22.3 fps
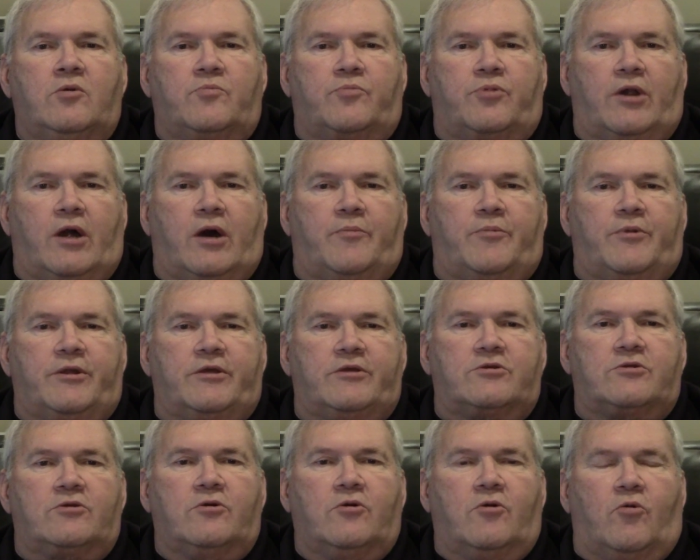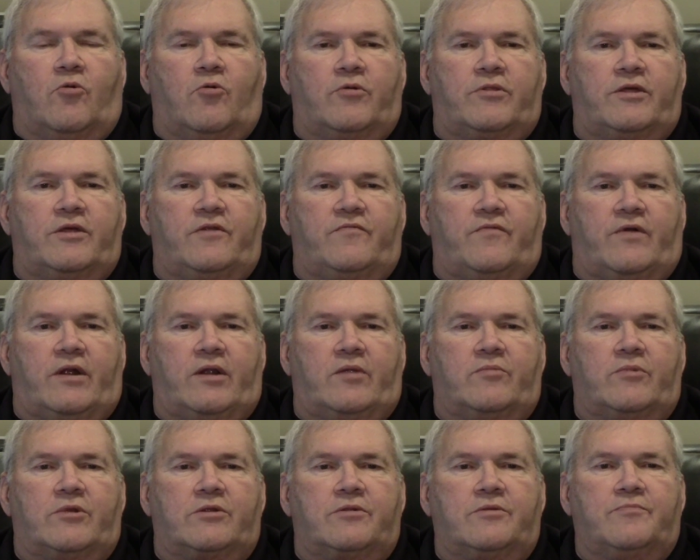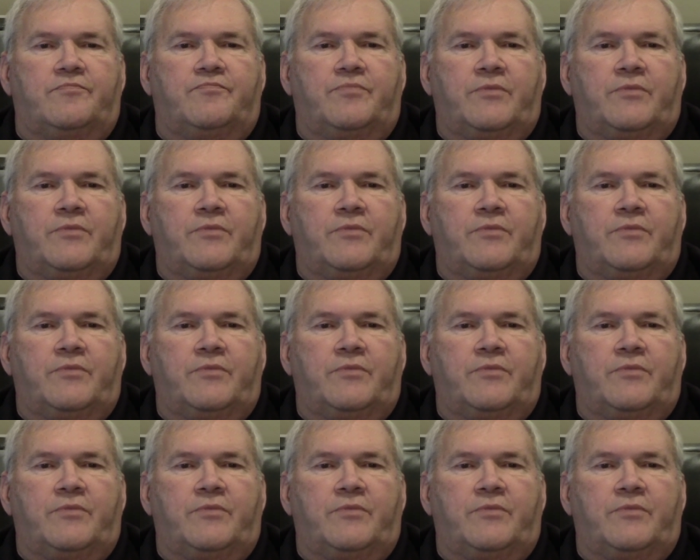properties, or the environment.